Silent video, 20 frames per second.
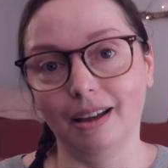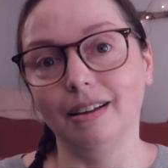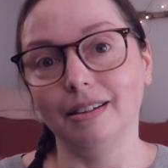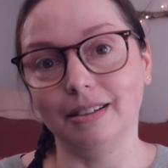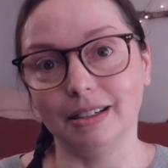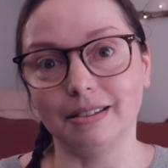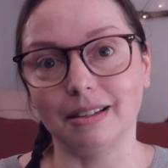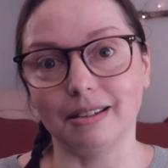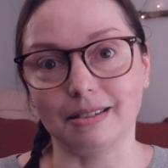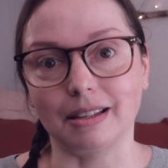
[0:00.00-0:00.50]

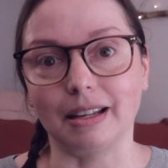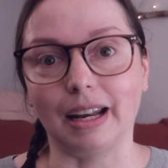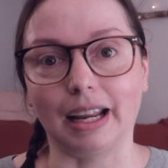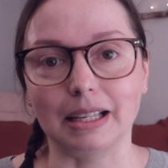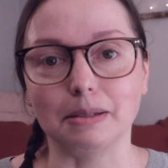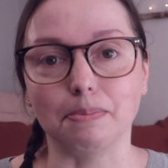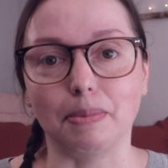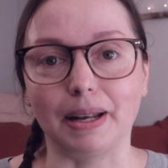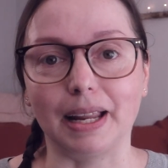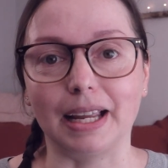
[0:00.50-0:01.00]
This is an
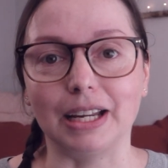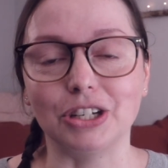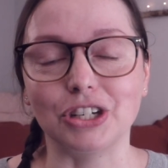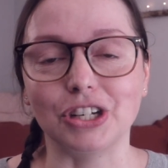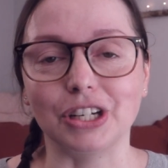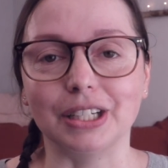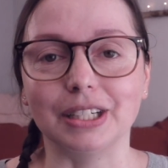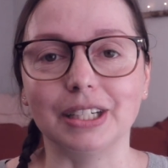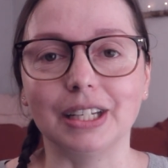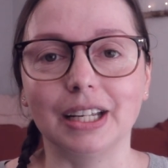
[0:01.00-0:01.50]

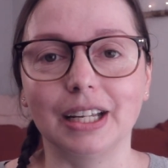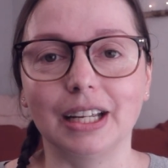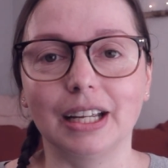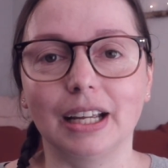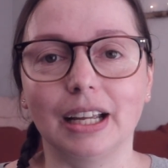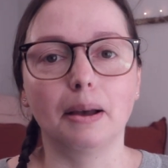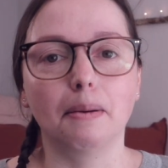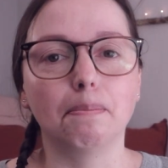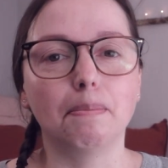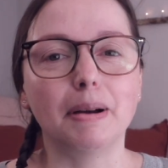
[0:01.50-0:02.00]
explanation.
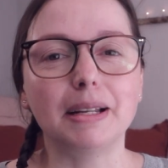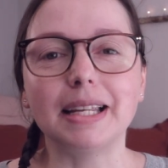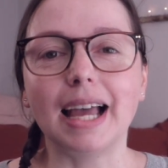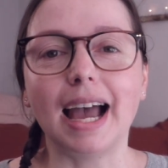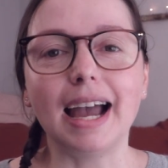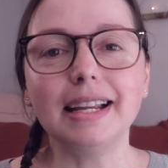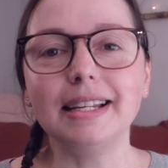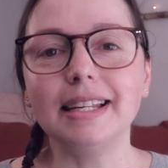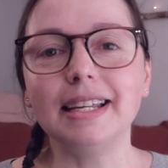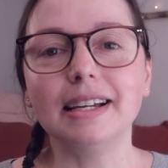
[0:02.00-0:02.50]
But the
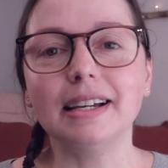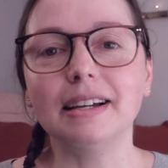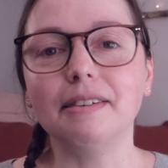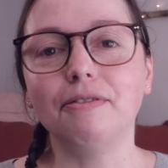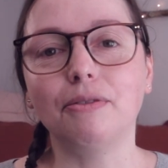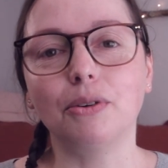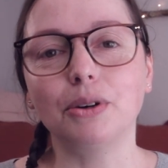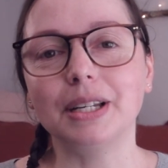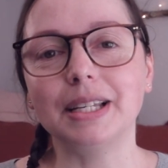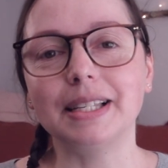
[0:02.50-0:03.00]
idea
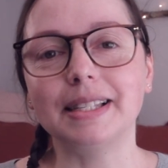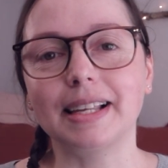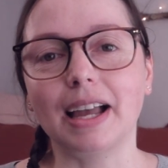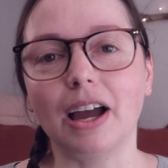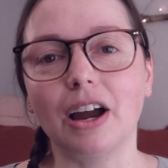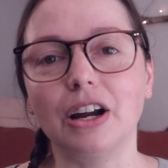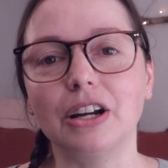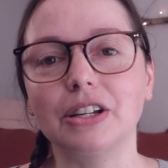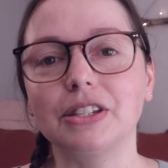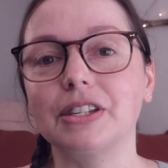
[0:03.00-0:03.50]
for these
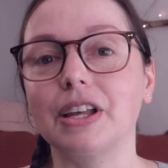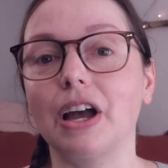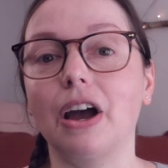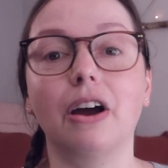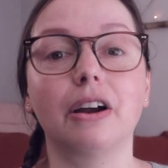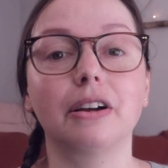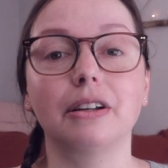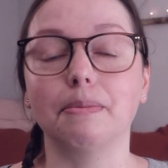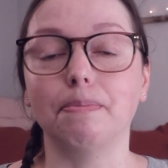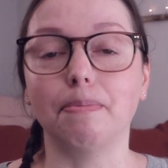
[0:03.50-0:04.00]
cards
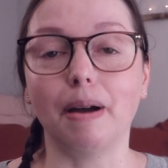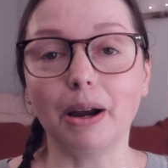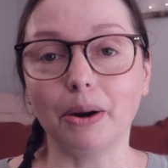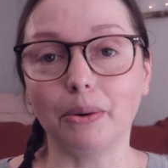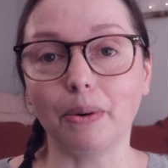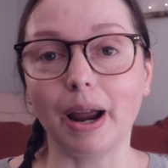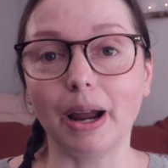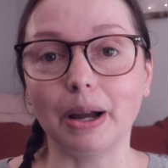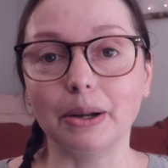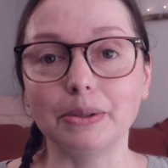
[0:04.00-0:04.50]
are the
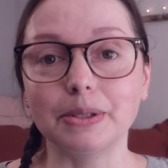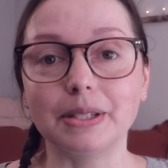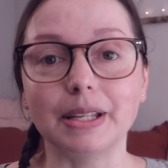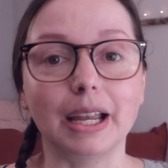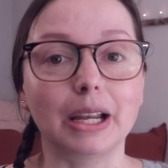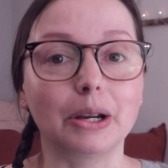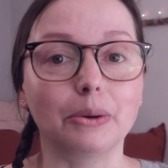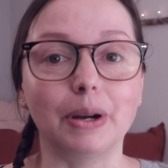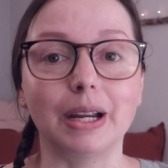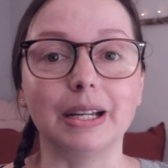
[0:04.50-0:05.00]
backgrounds. I
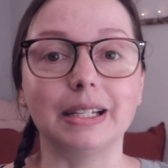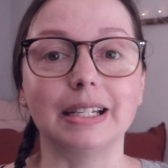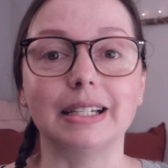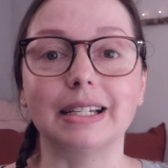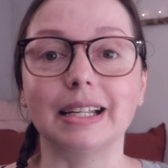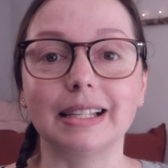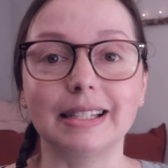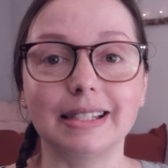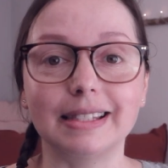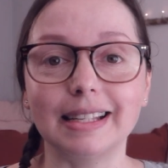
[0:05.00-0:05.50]
created
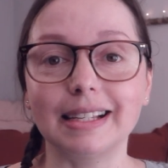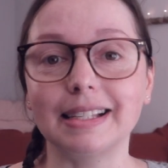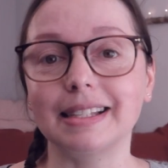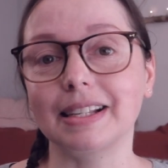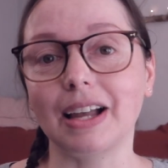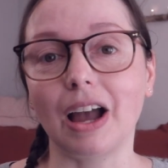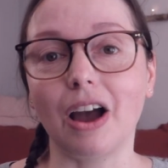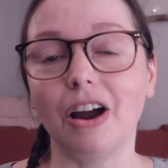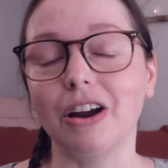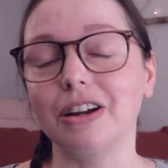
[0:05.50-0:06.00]
6
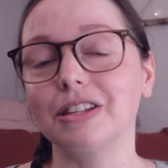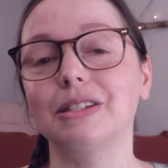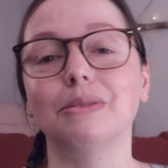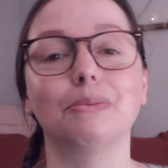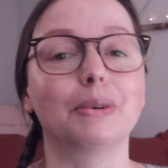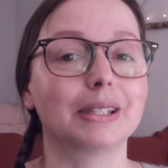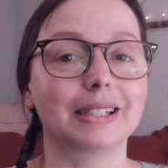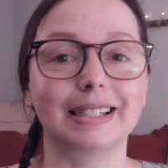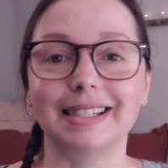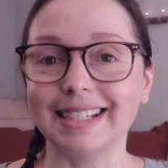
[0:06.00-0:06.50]
cards
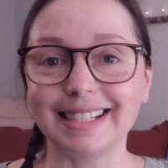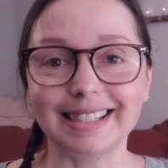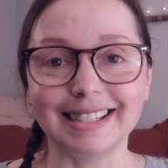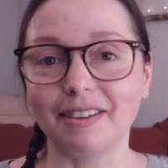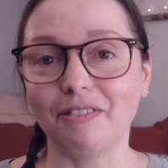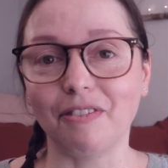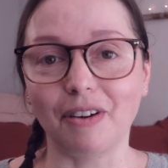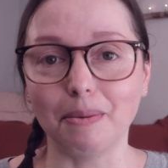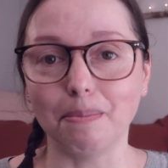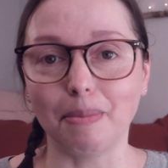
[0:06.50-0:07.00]
with 6
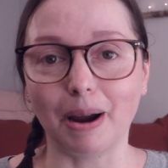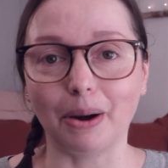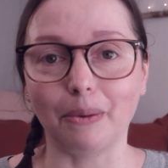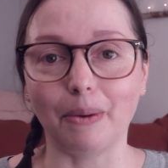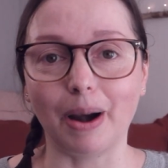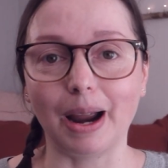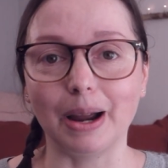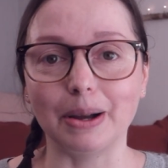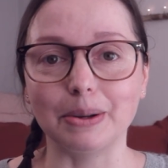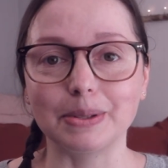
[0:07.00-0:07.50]
different
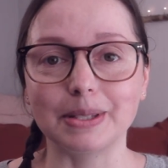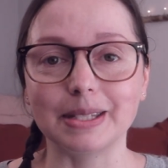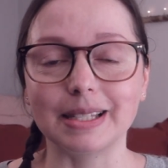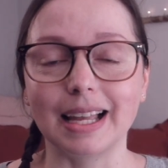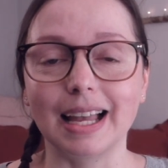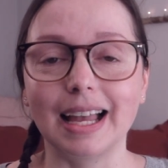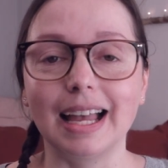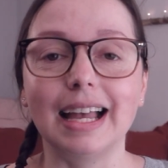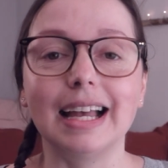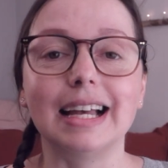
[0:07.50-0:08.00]
backgrounds.
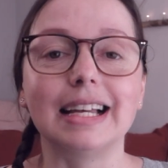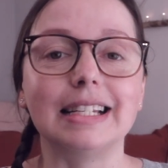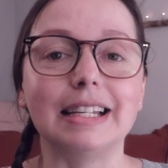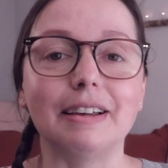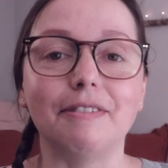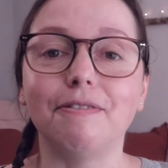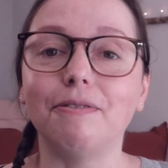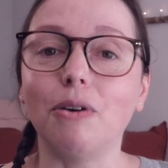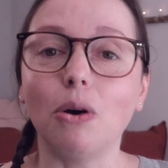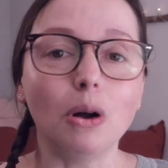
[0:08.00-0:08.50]
The
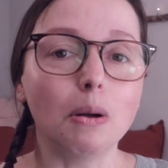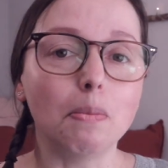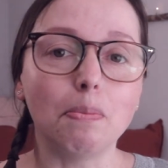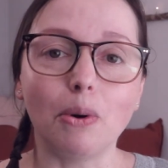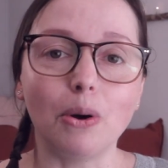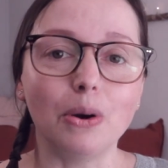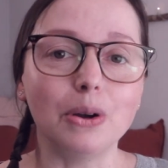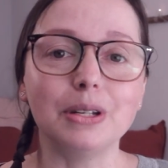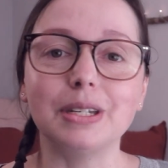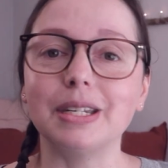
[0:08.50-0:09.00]
focal
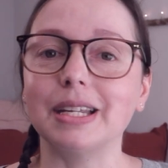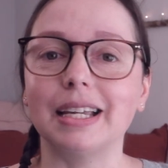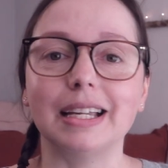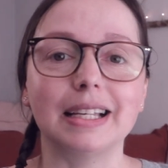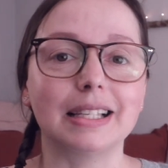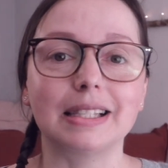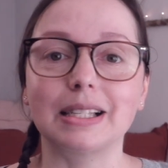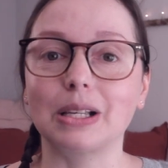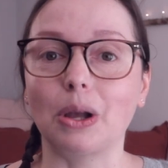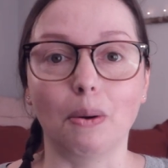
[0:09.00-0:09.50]
point
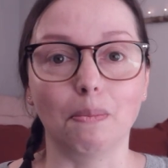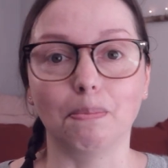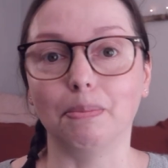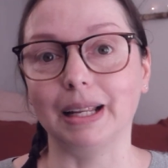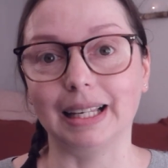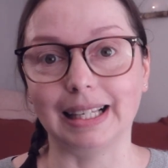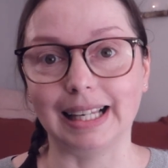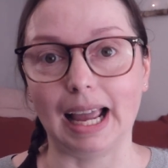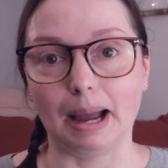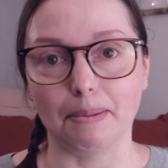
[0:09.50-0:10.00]
is
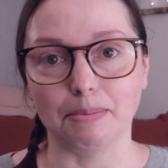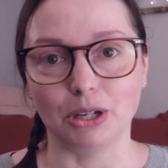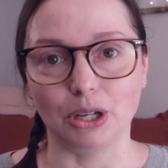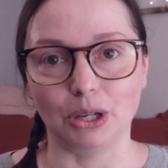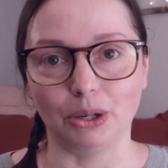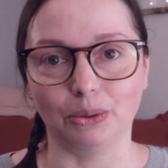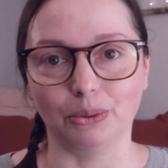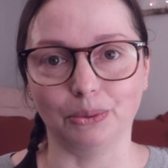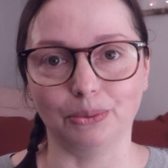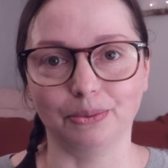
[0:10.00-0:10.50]
completely up to
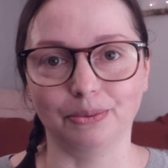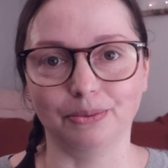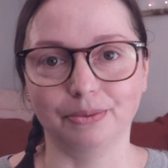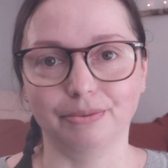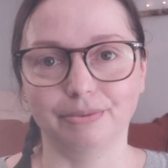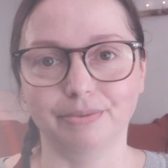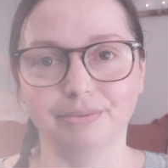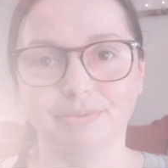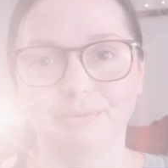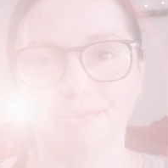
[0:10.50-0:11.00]
you.
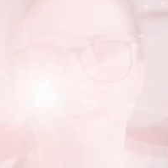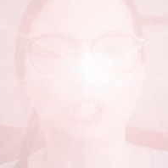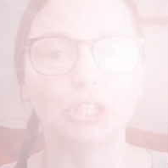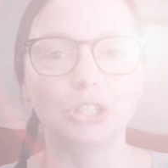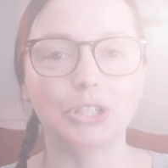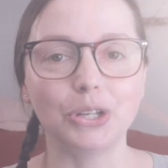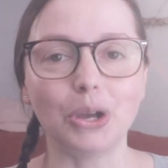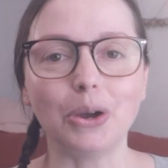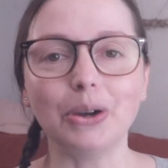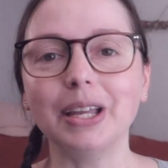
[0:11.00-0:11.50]

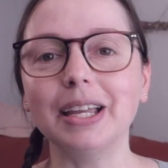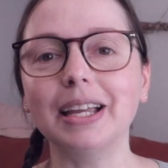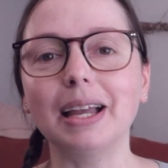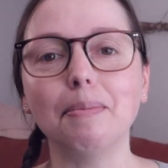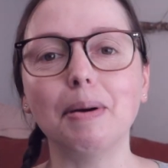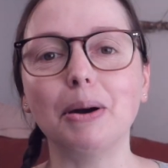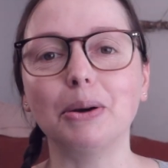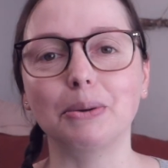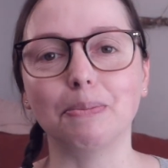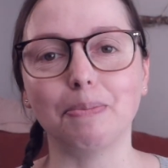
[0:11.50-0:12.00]
Talking
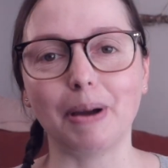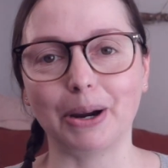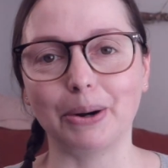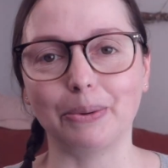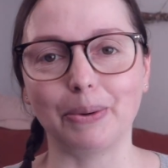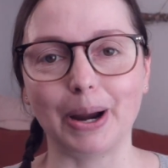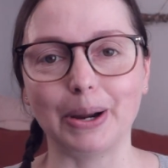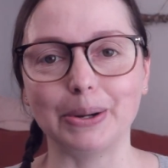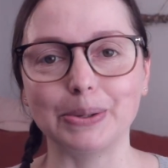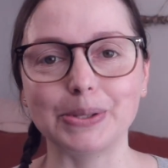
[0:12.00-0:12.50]
about
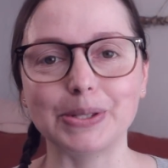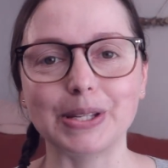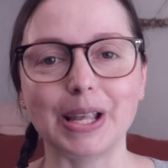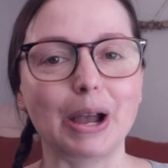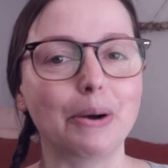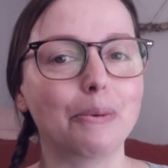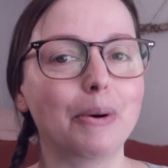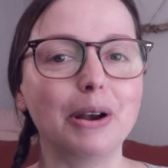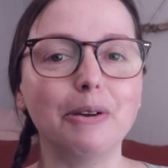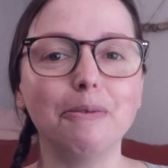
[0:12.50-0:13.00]
backgrounds,
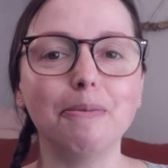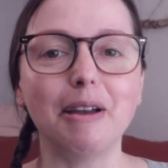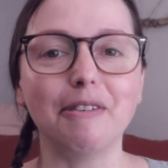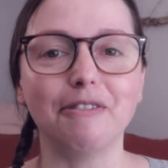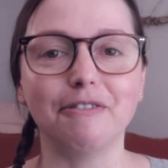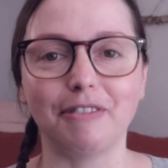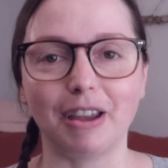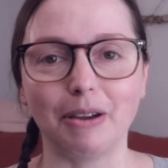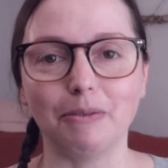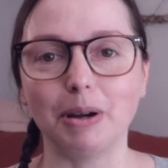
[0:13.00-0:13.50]
one of my
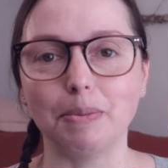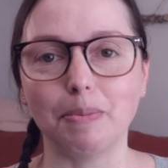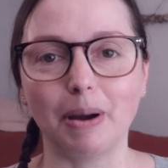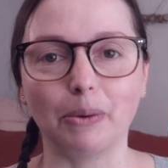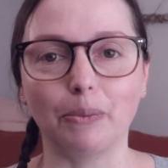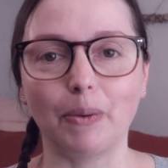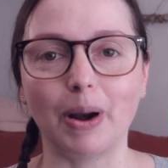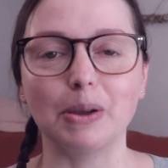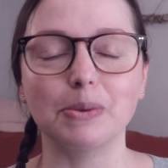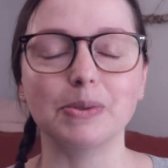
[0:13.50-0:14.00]
favorite
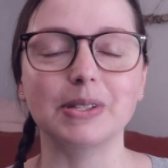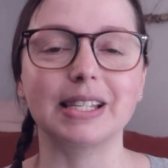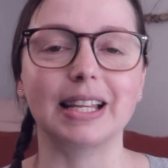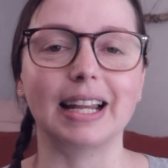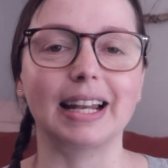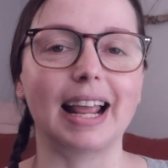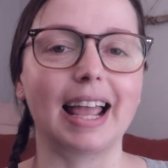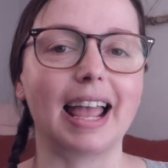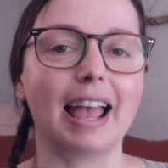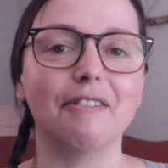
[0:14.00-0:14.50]
backgrounds
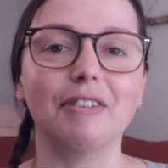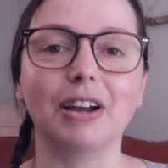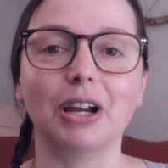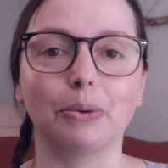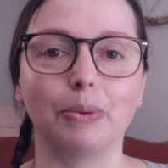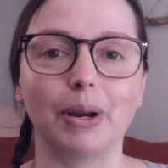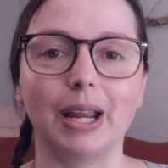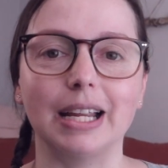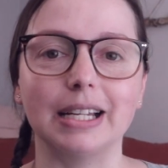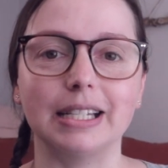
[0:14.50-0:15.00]
that I ever
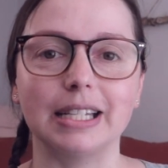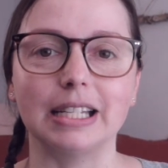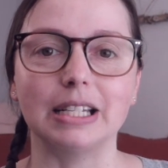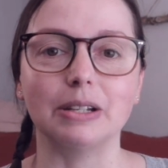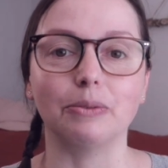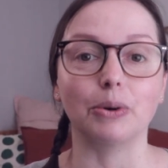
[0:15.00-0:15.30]
created